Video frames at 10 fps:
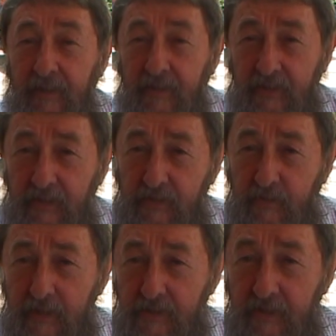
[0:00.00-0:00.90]
she's
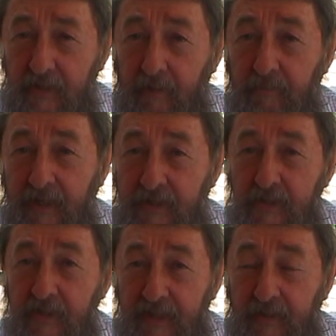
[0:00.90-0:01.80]
dressed it up as
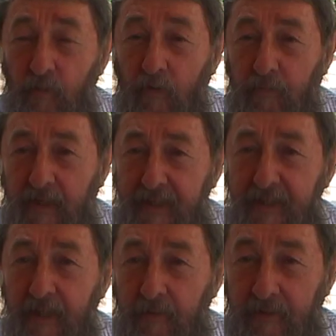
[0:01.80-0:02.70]
an equal
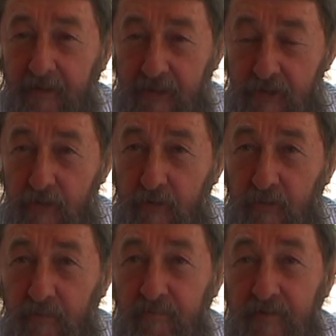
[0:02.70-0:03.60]
pay
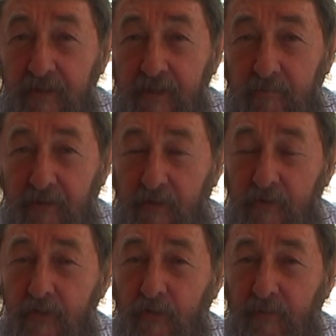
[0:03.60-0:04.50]
issue
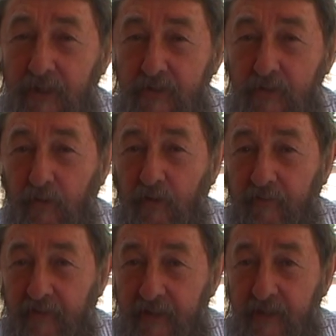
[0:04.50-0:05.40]
because almost all
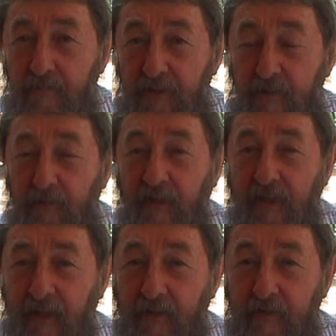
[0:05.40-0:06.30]
of these people
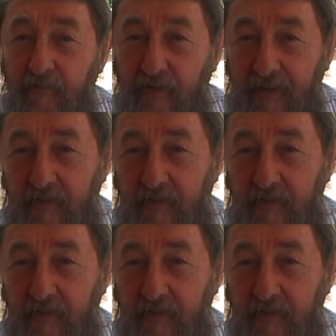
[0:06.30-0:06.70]
are in fact